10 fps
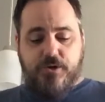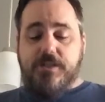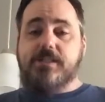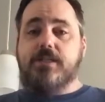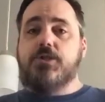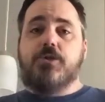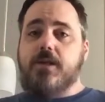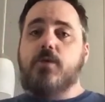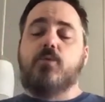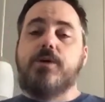going to send you to
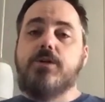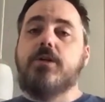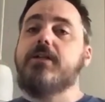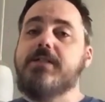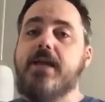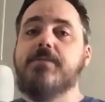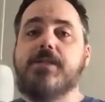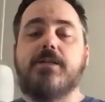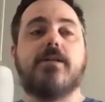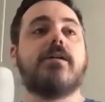that regional exam
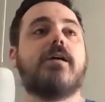center.